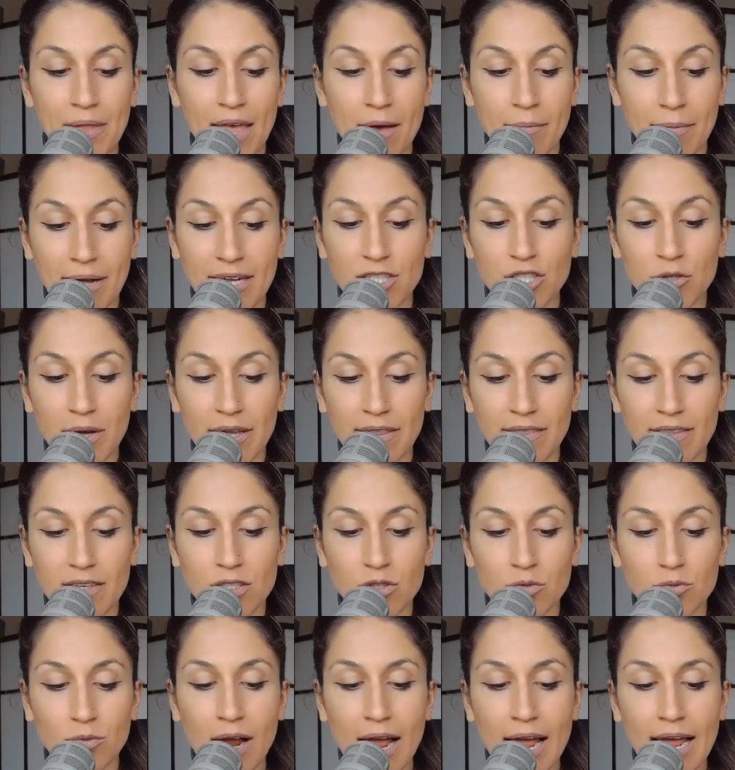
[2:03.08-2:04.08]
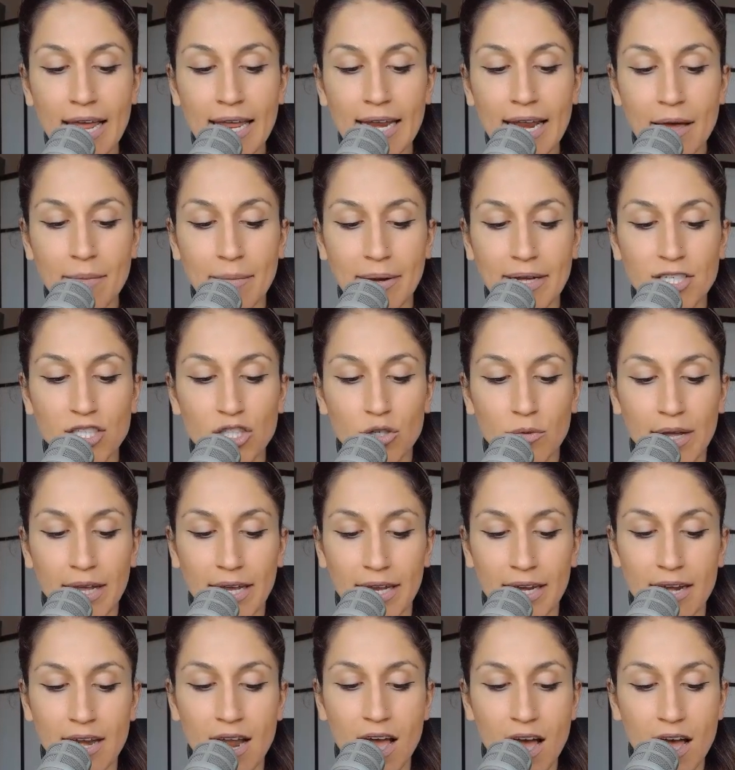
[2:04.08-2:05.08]
Am I doing this right? Am I doing
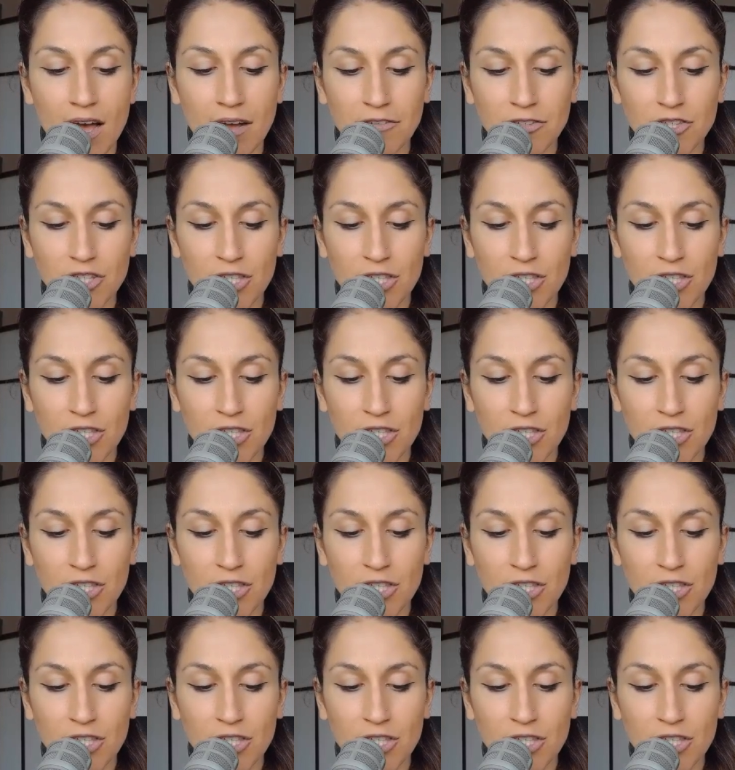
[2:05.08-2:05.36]
enough?